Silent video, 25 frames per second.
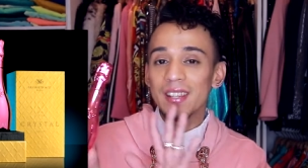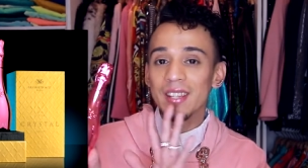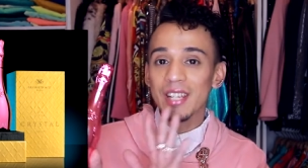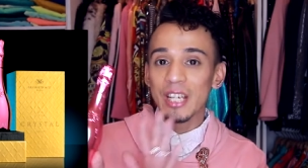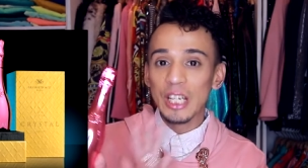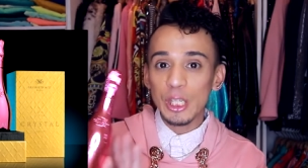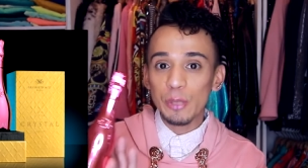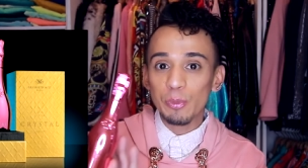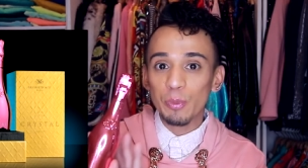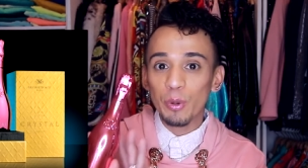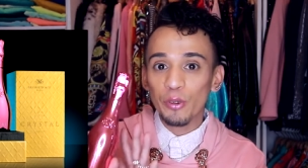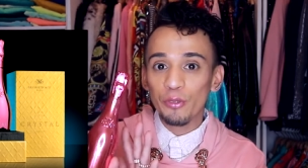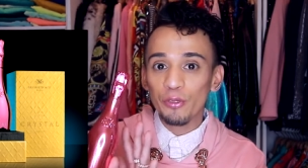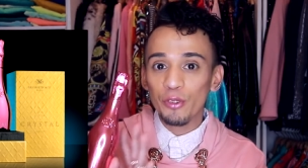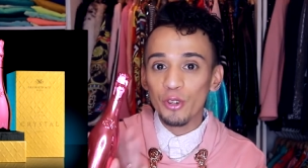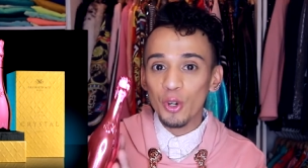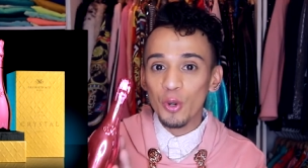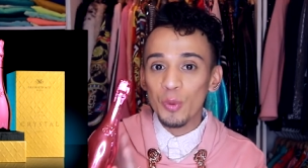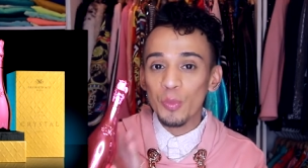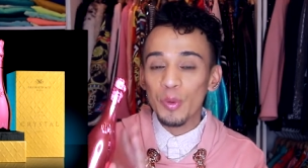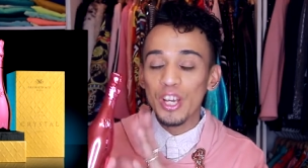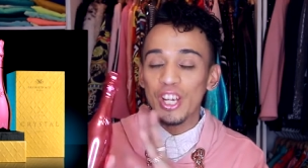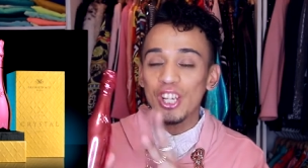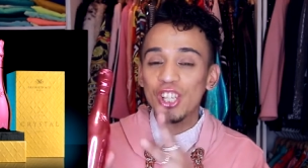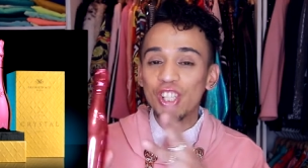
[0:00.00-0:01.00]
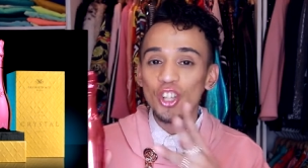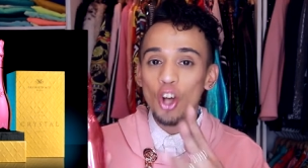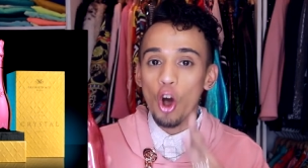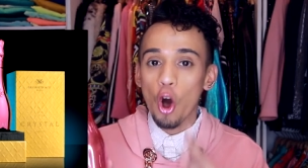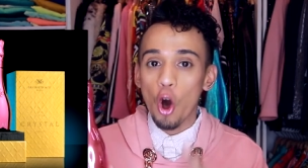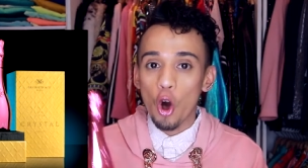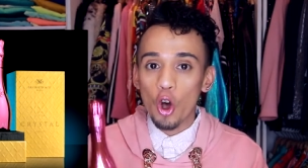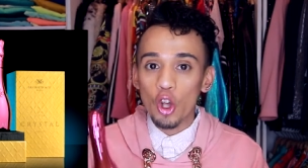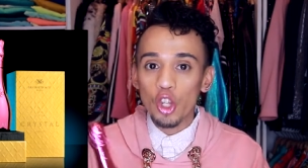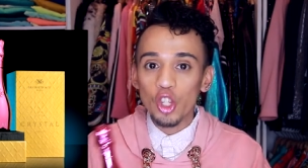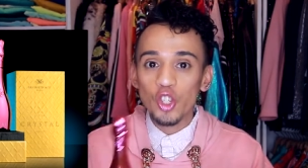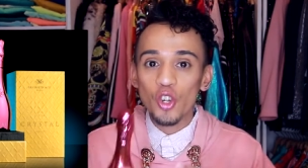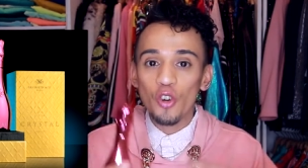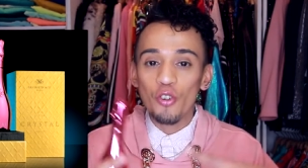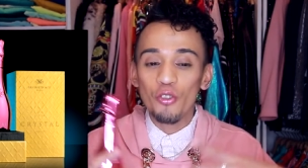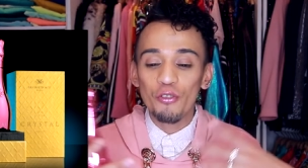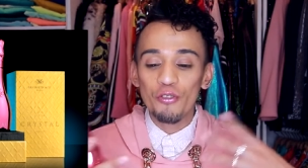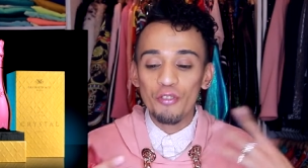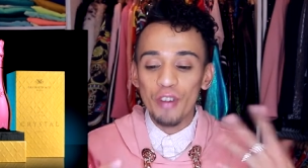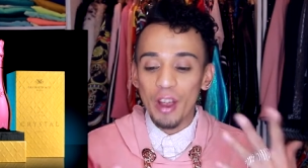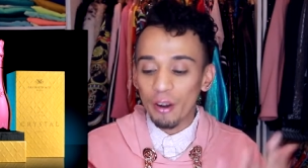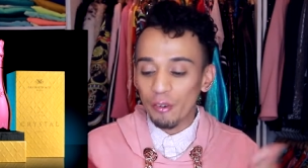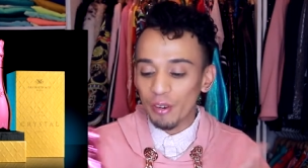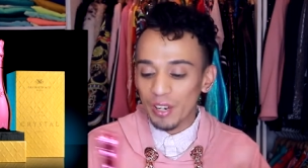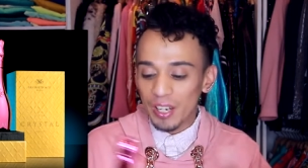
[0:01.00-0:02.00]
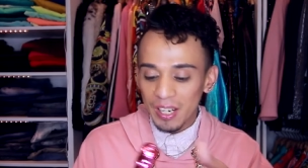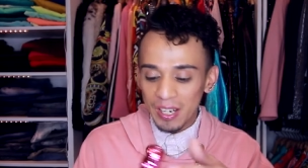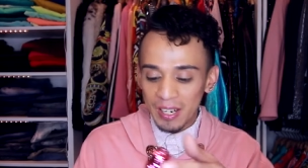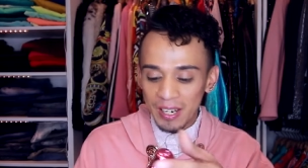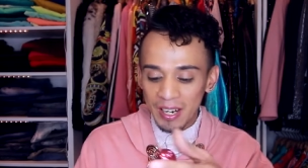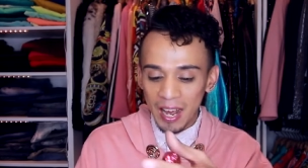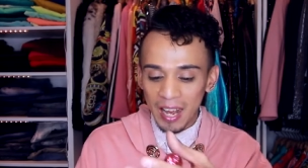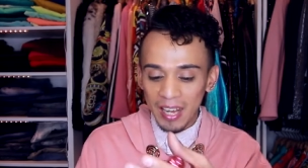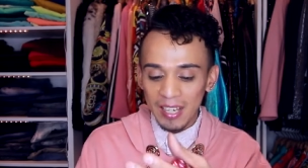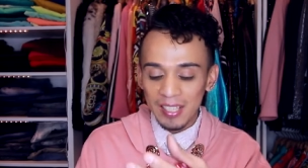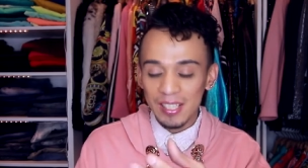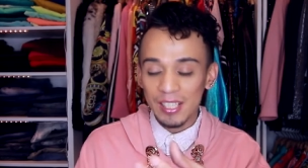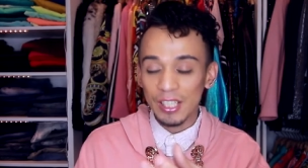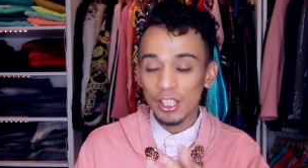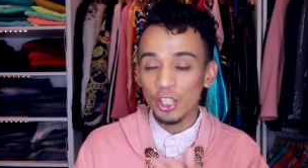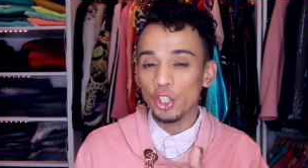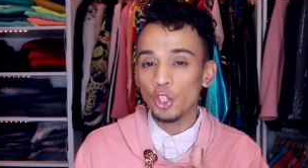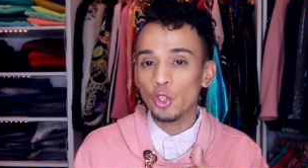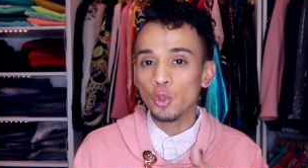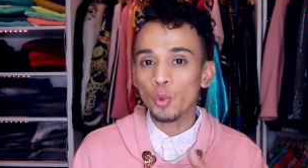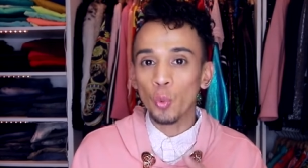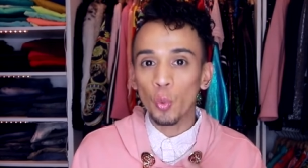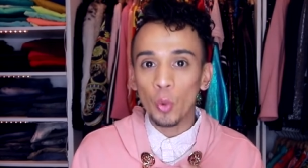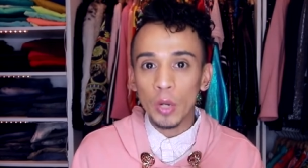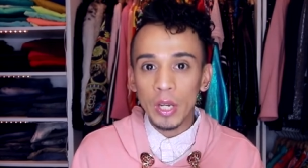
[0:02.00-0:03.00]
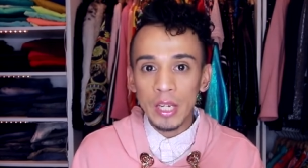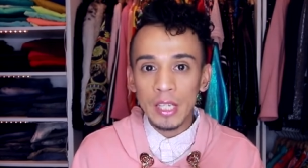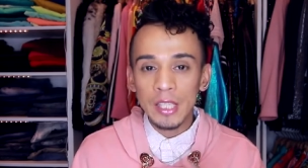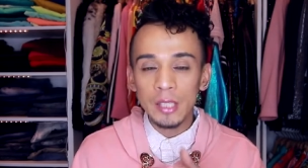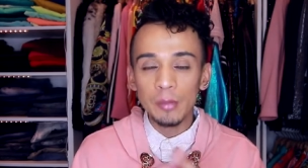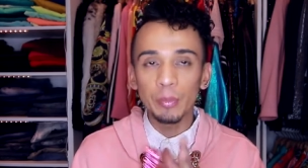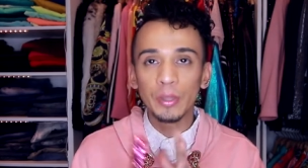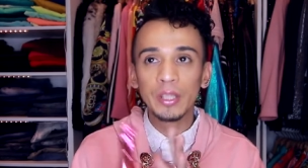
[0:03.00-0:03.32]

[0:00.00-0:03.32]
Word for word: this perfume is also very nice and sweet,